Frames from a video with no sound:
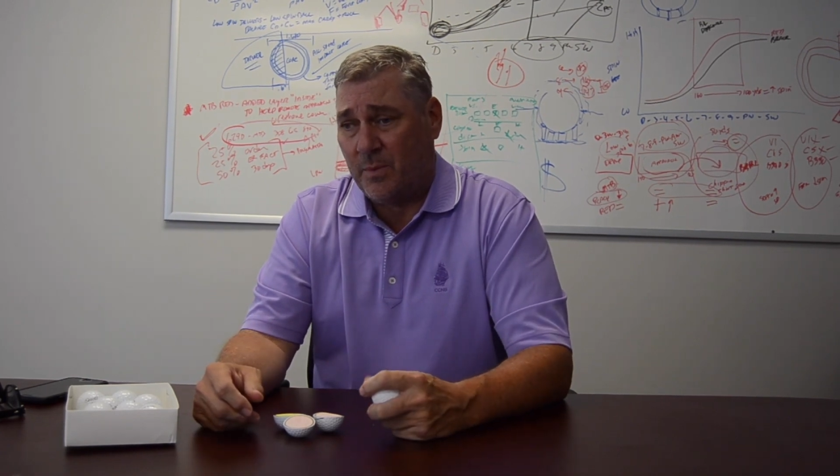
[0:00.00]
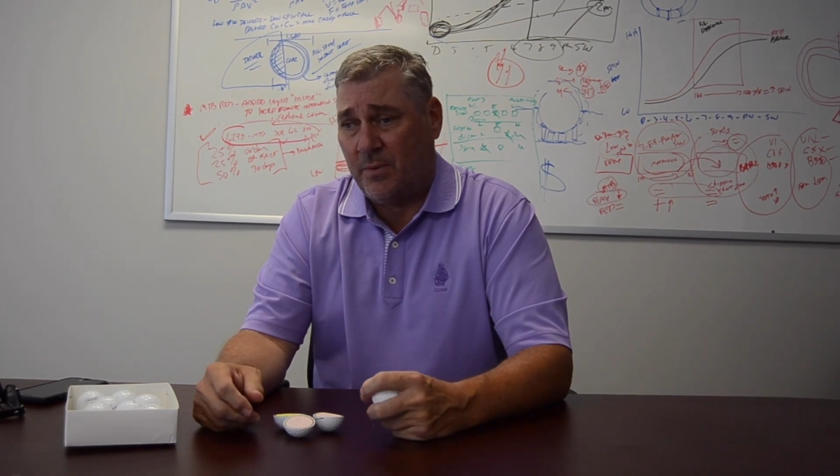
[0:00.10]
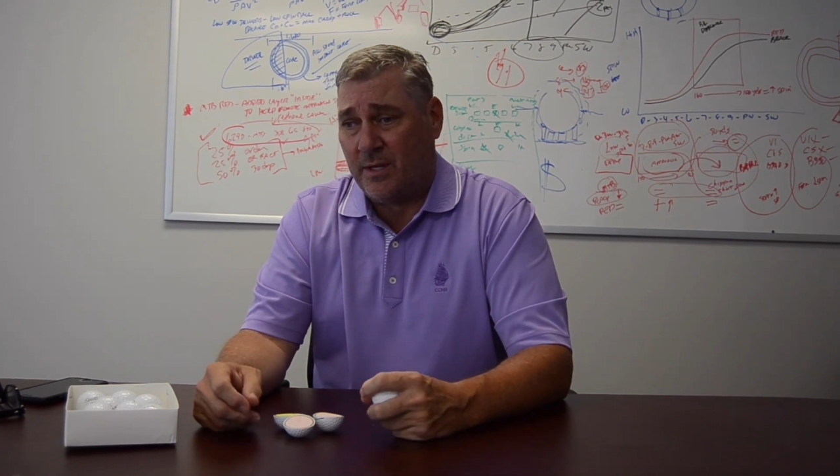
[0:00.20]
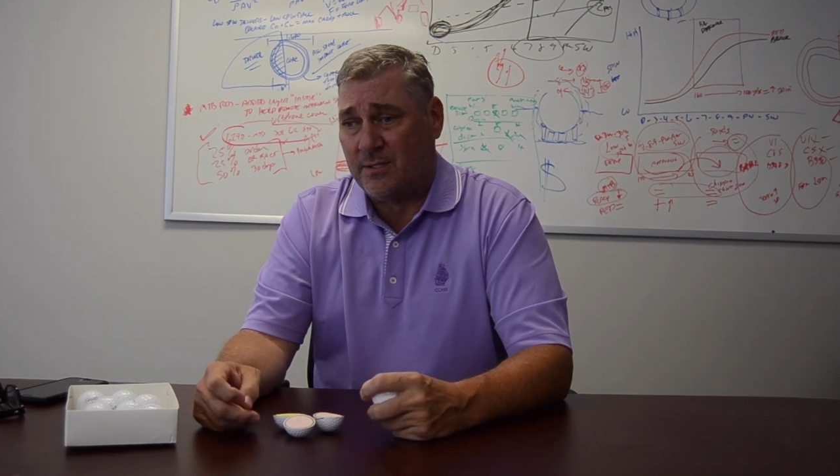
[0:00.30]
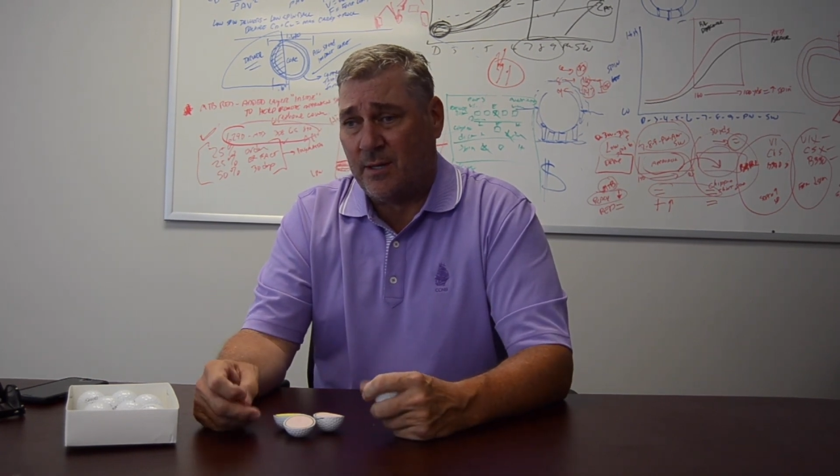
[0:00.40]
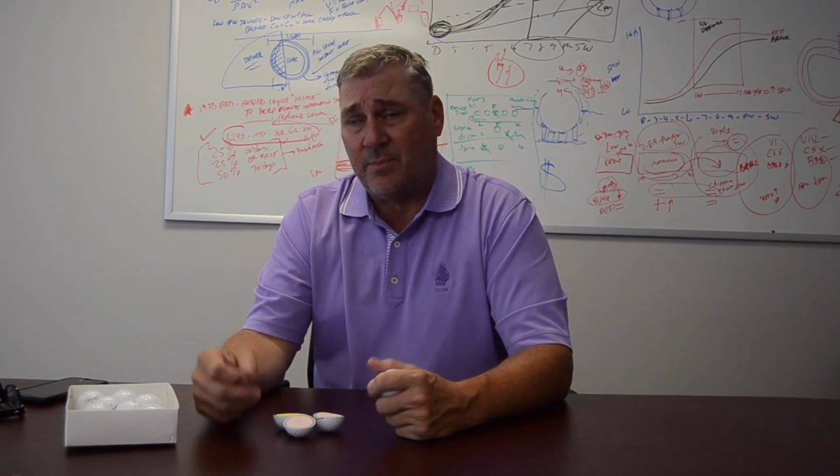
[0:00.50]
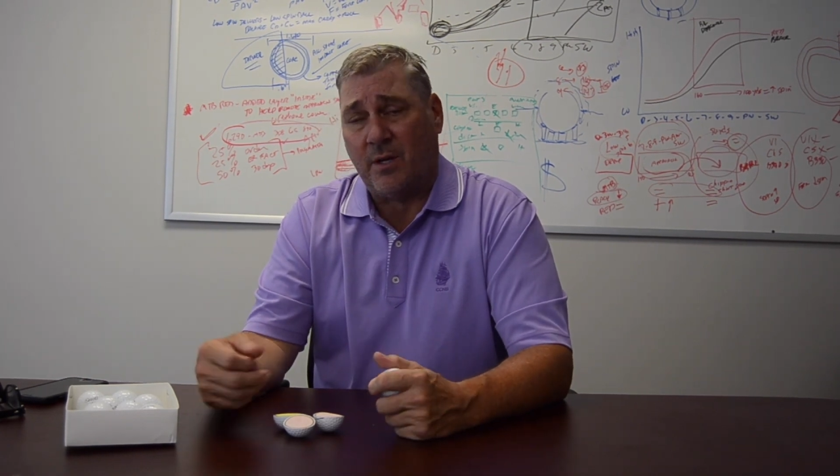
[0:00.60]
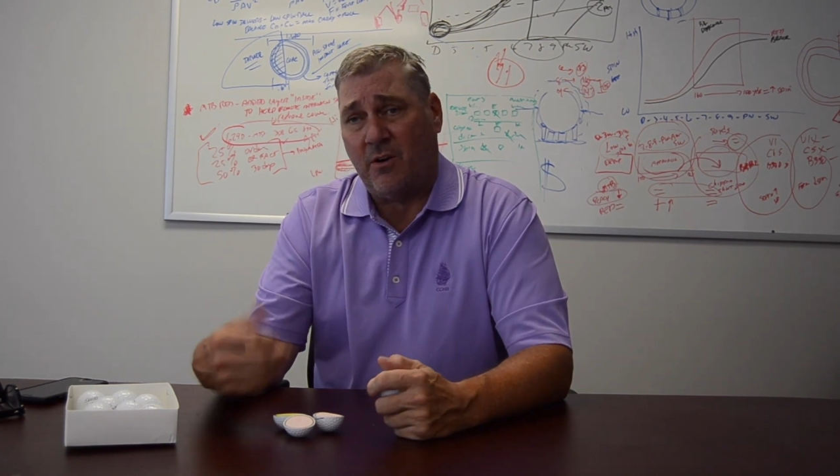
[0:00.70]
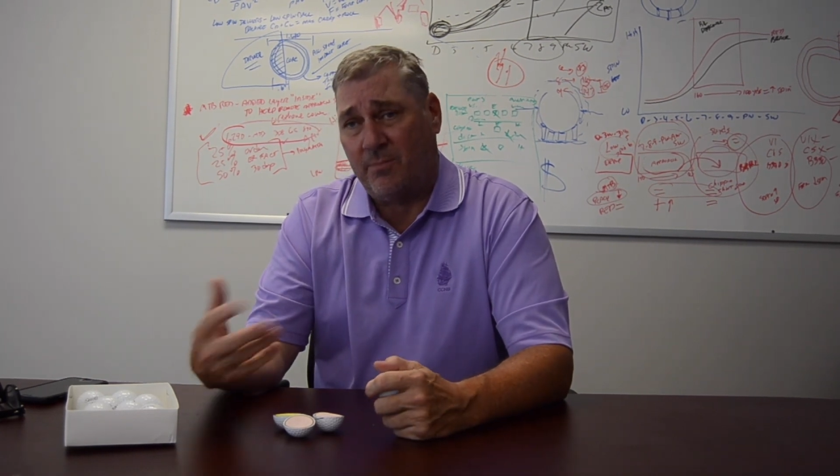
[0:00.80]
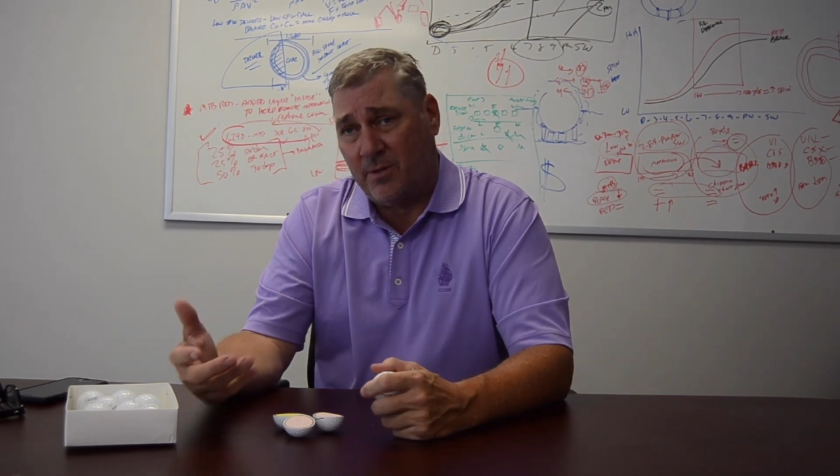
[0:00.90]
picks up, the
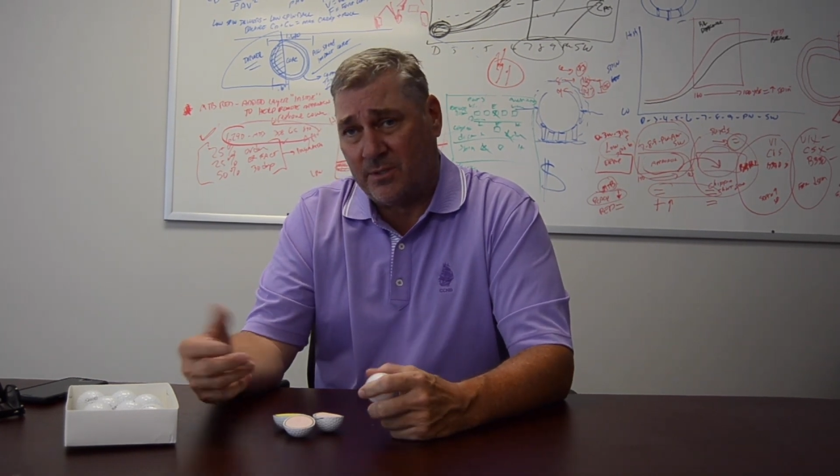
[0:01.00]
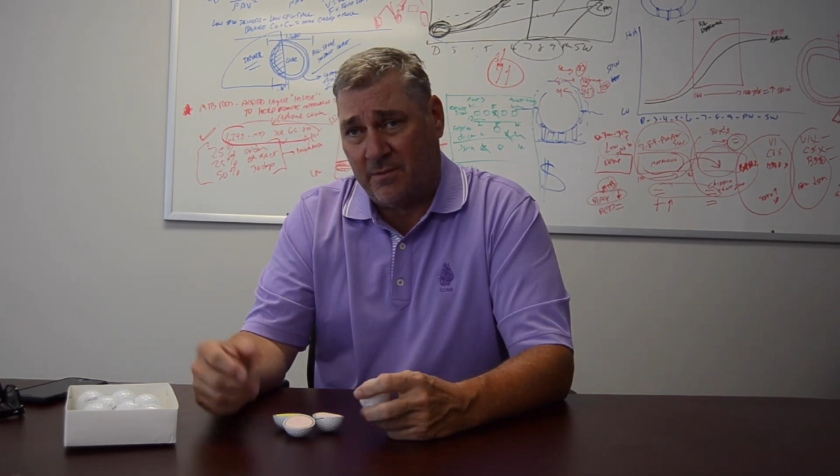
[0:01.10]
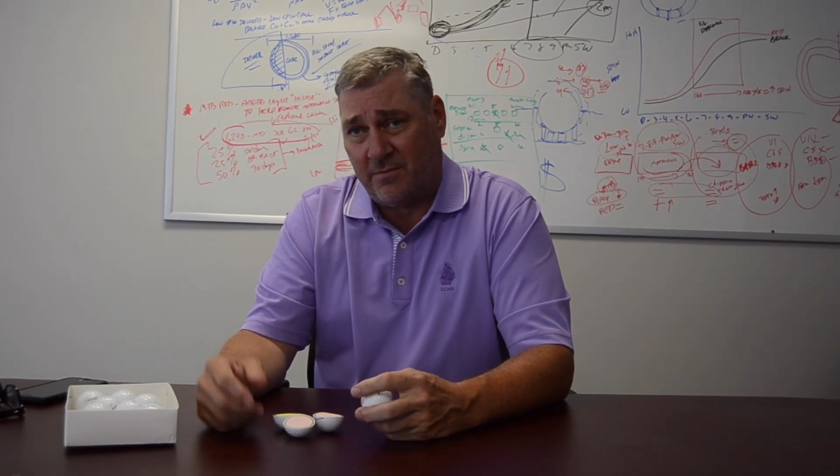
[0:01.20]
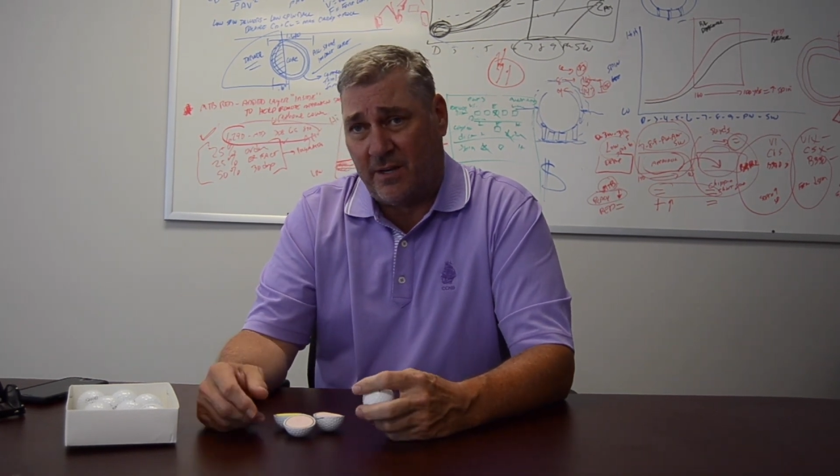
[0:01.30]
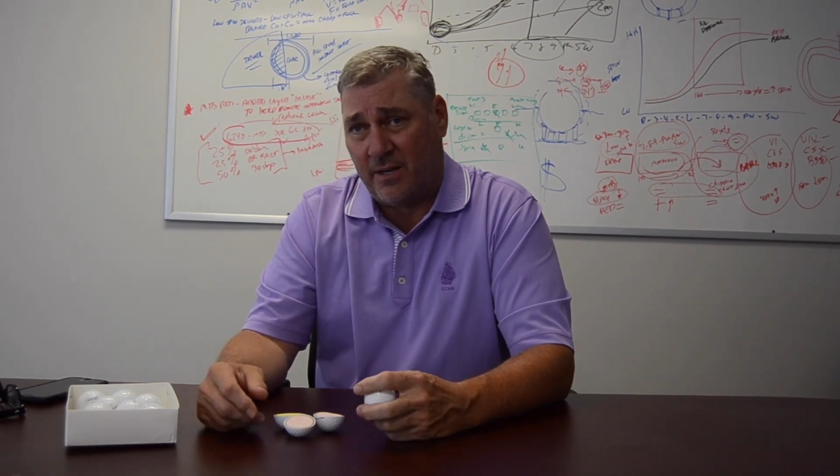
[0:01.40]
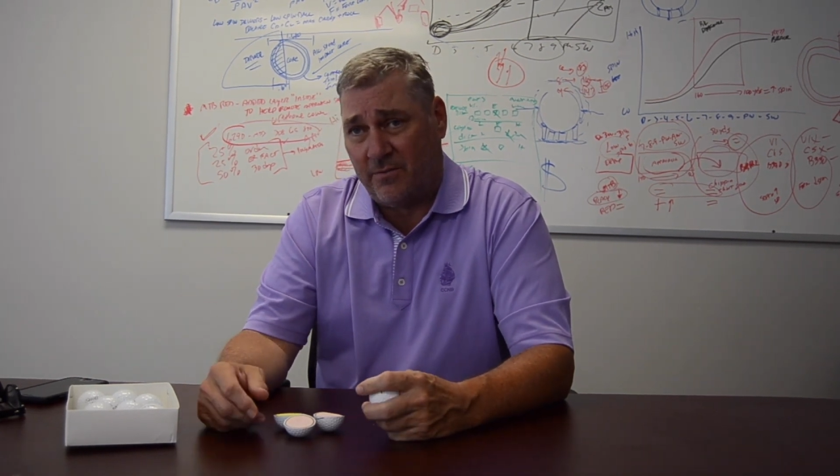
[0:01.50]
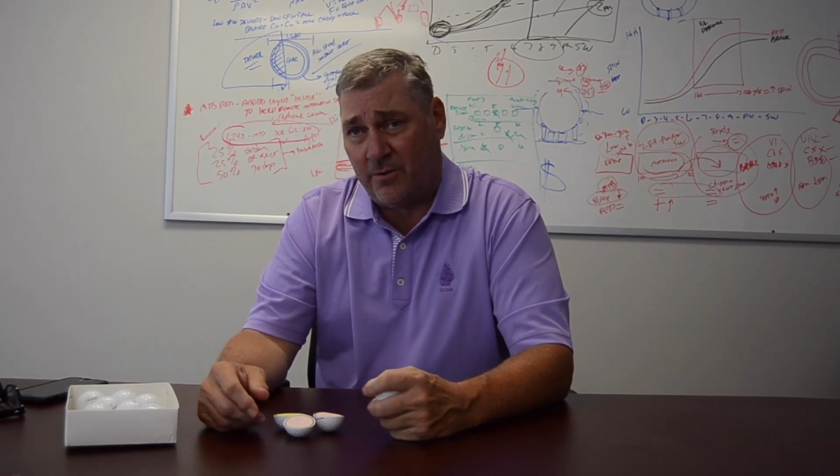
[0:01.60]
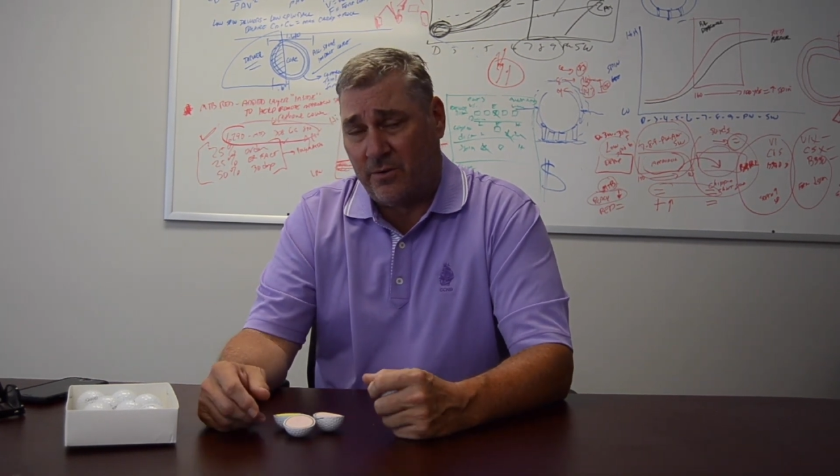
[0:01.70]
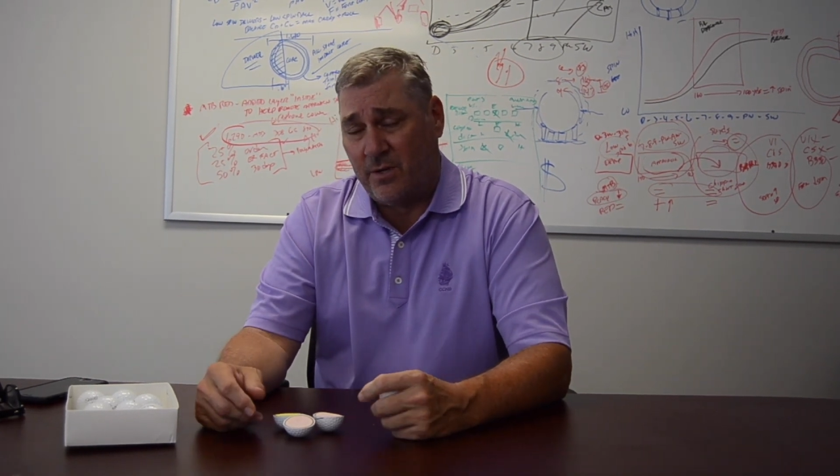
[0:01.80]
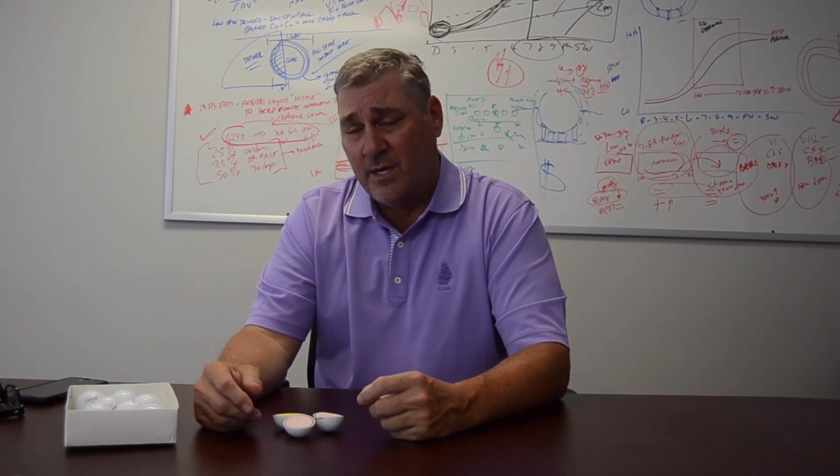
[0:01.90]
golf balls can fly
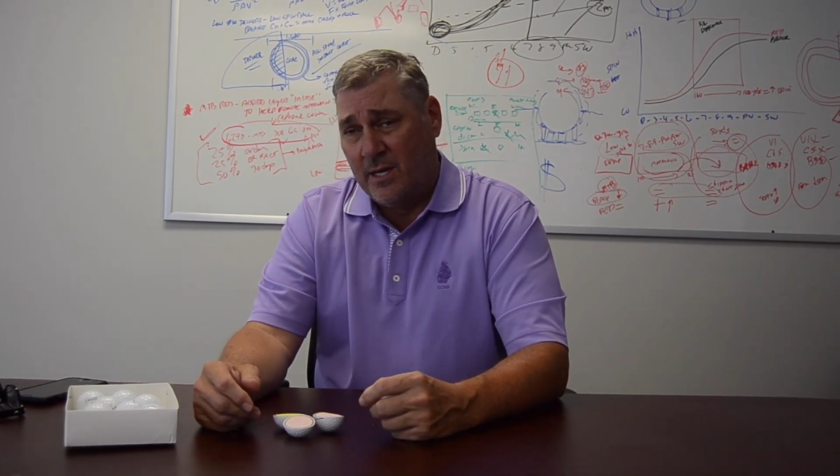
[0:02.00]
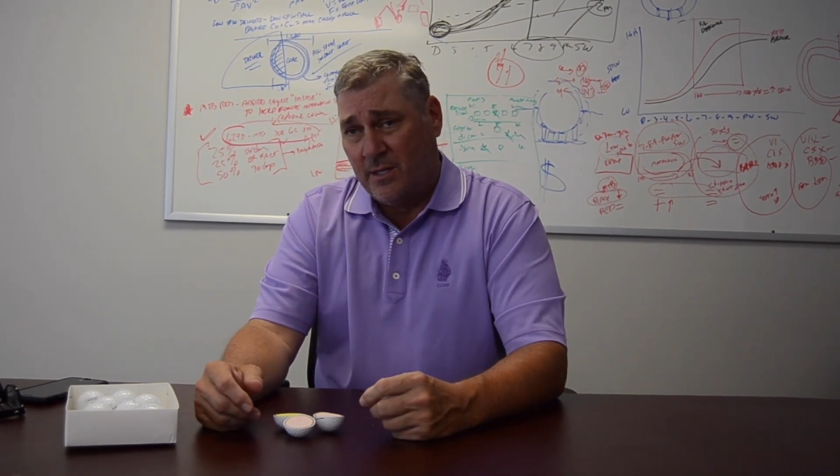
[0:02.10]
further.